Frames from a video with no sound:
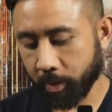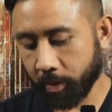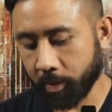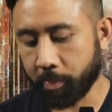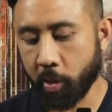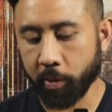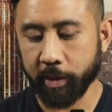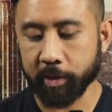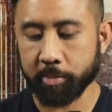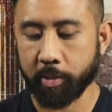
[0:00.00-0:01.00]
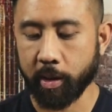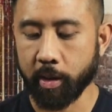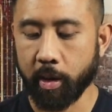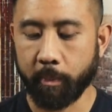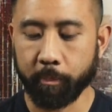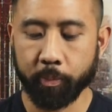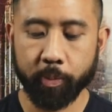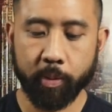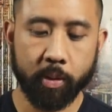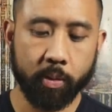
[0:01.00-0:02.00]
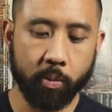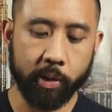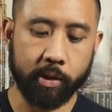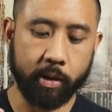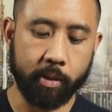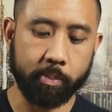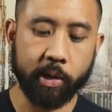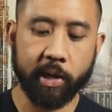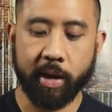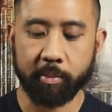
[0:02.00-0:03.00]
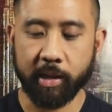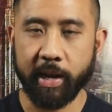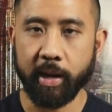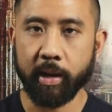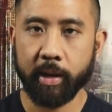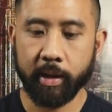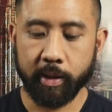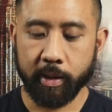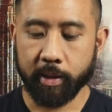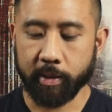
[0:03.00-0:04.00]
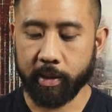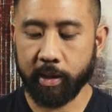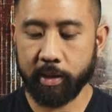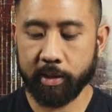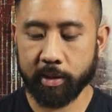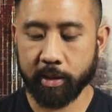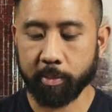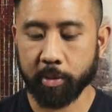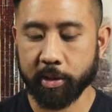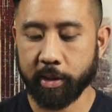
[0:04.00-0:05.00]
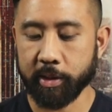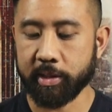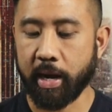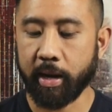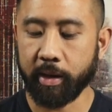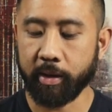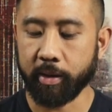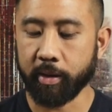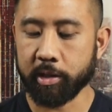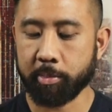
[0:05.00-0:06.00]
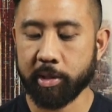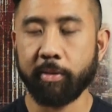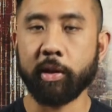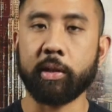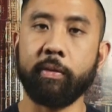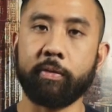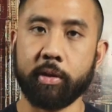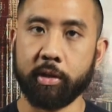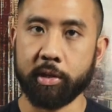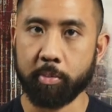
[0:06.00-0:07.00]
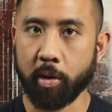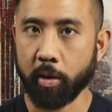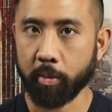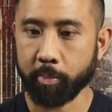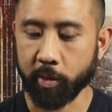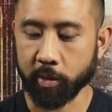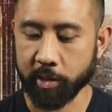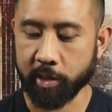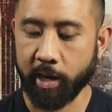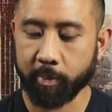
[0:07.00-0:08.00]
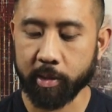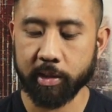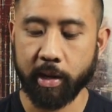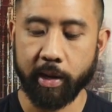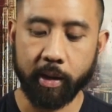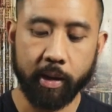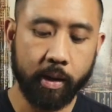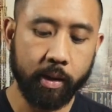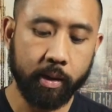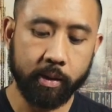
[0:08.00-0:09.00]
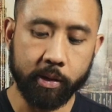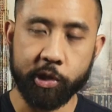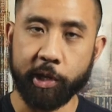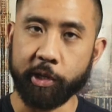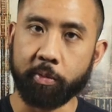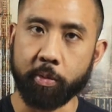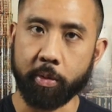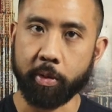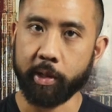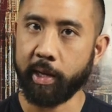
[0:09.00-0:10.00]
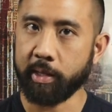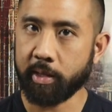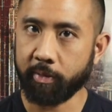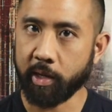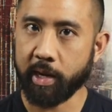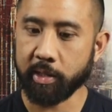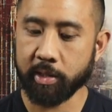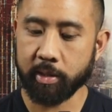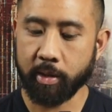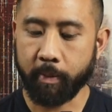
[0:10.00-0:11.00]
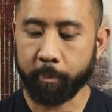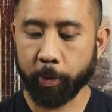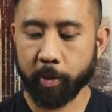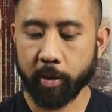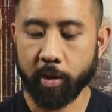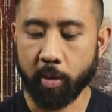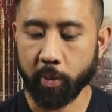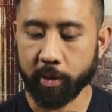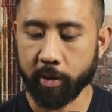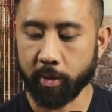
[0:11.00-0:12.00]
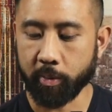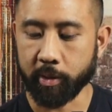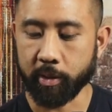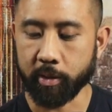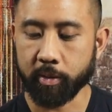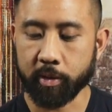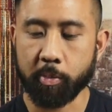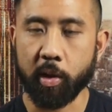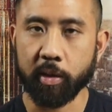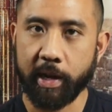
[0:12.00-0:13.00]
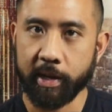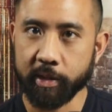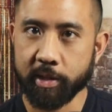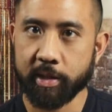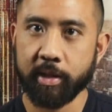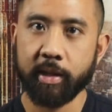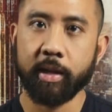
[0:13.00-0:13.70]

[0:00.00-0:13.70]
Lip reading: components, but with the Birdycam Lite, these gimbals are designed specifically for small mirrorless cameras like the GH4 or the A7S, you know, with a small lens.